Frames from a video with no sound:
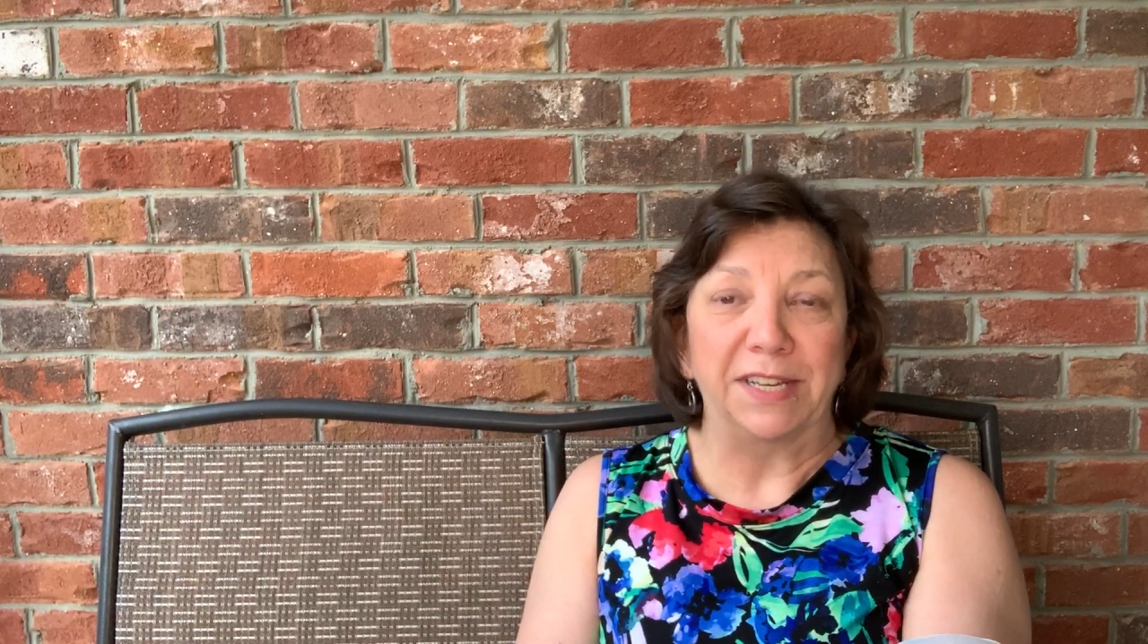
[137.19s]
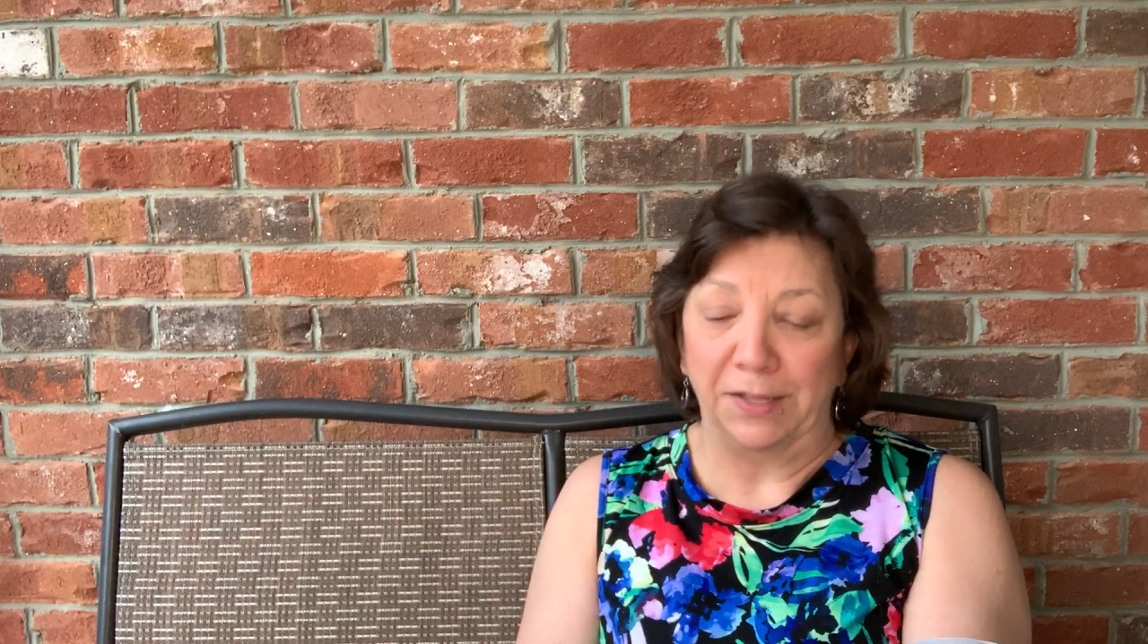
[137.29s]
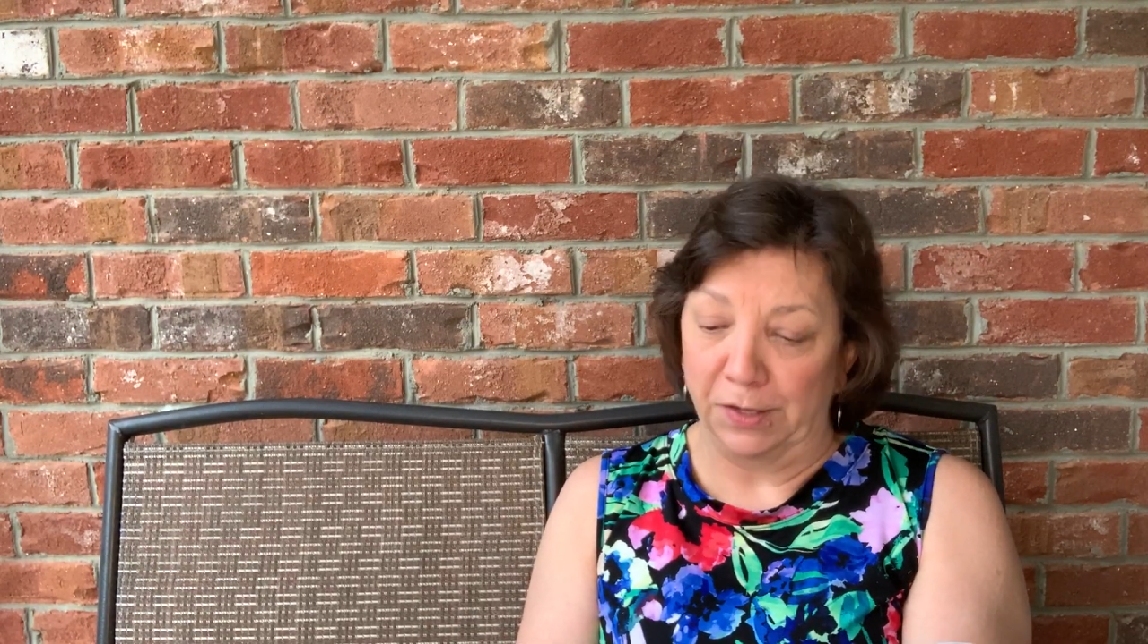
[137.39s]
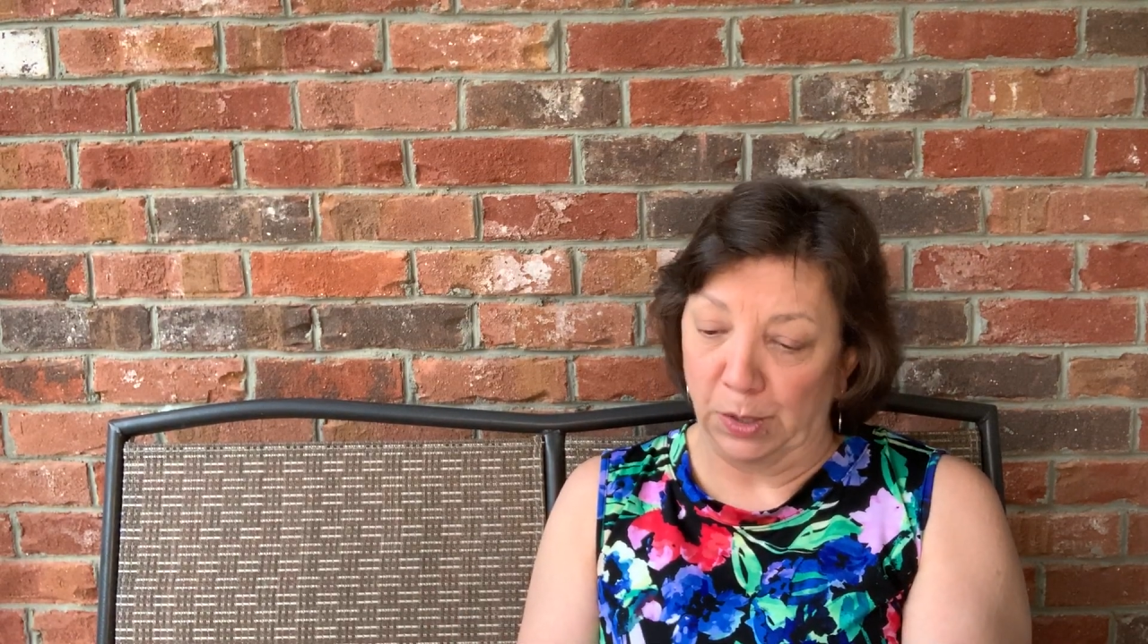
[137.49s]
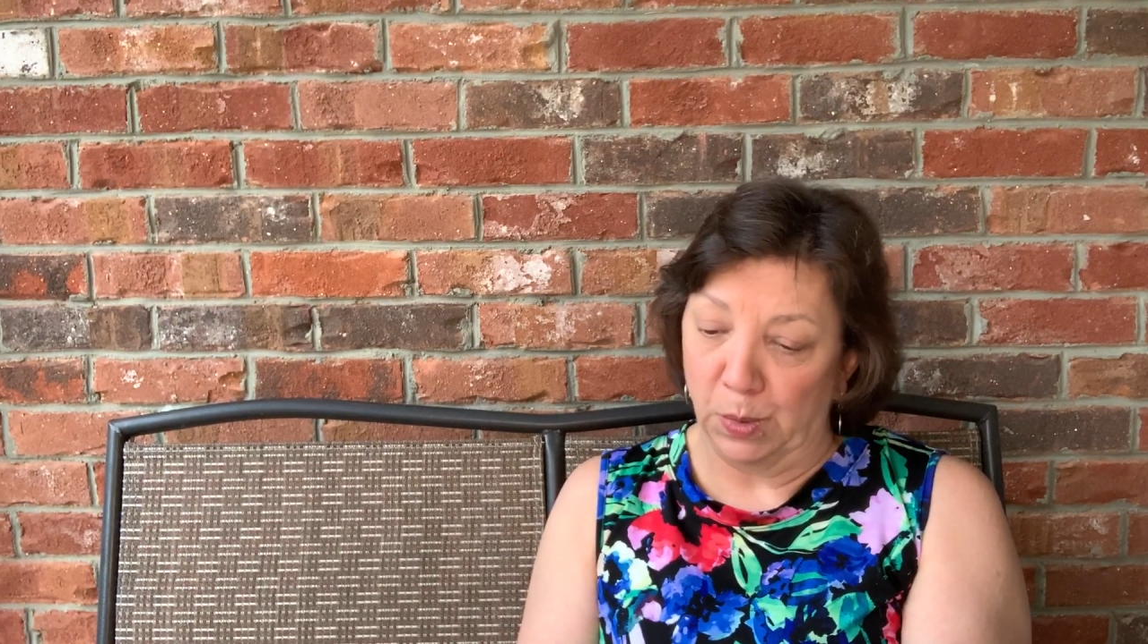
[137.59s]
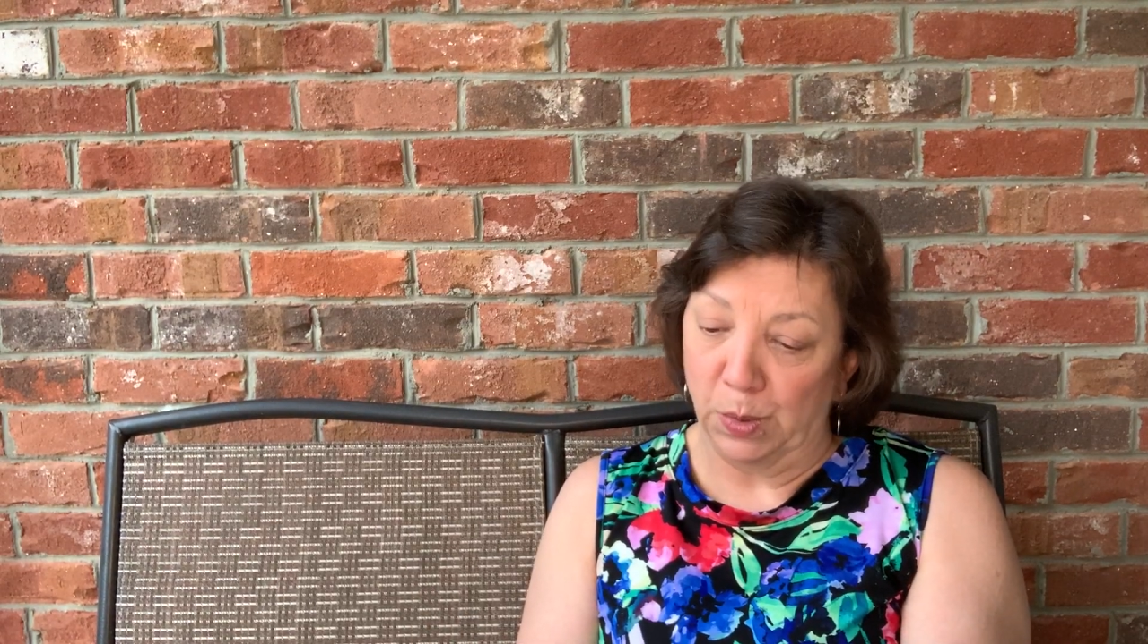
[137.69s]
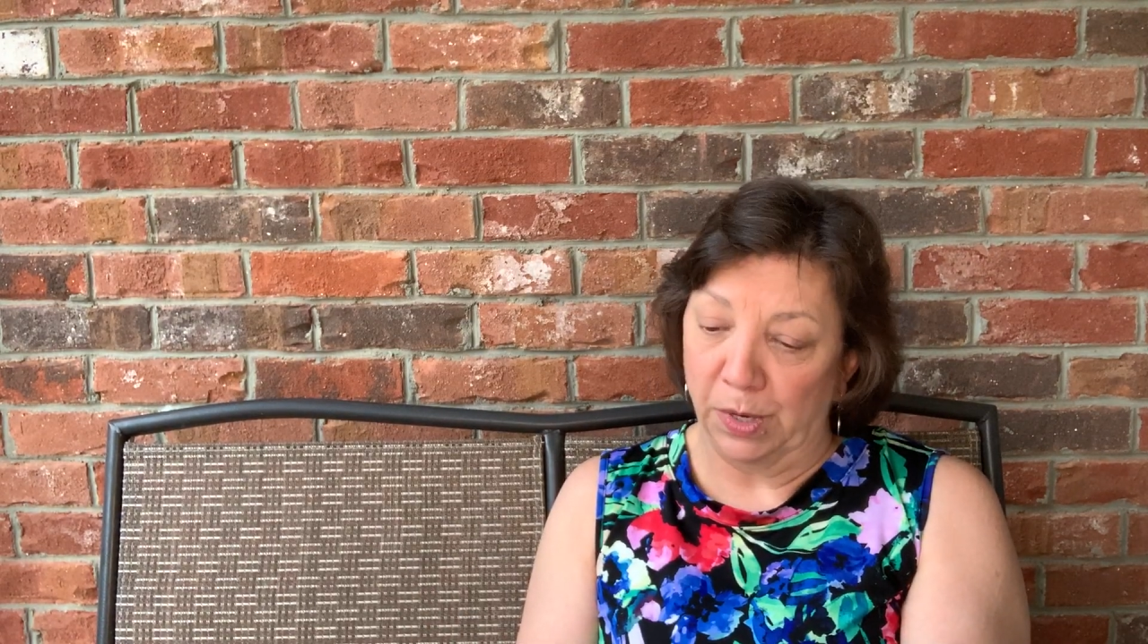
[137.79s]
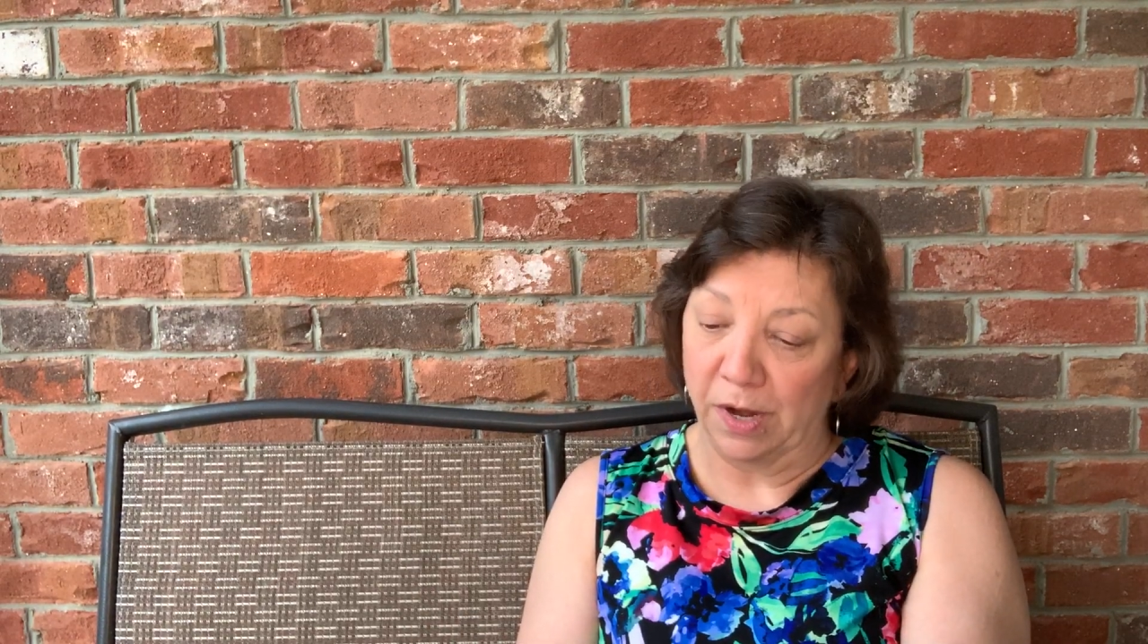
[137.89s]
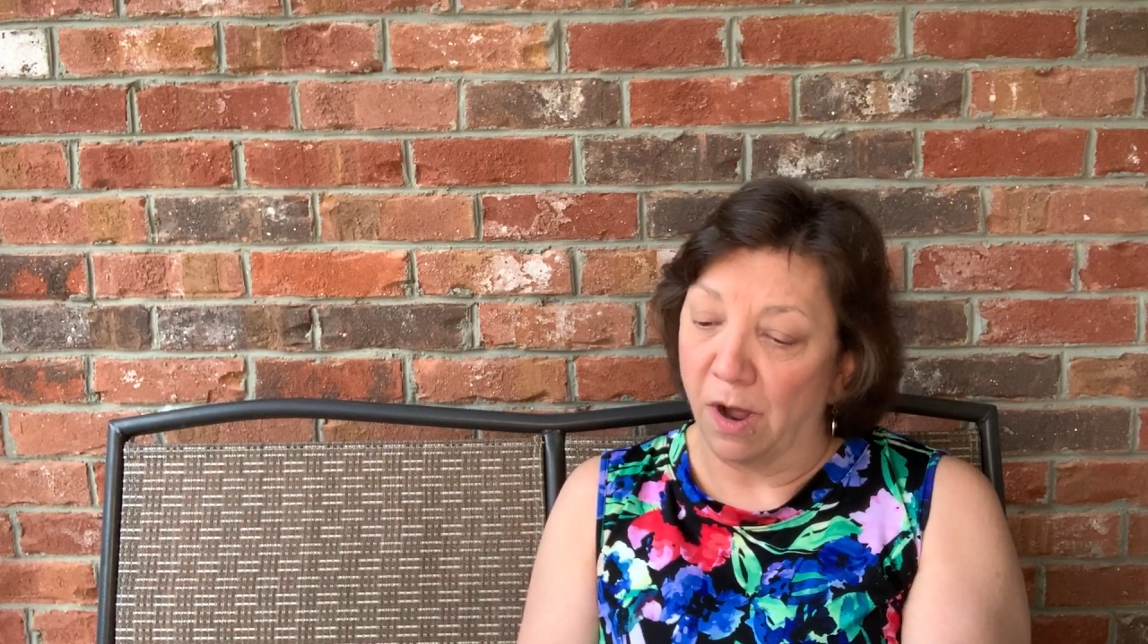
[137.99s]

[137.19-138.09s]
in the Lord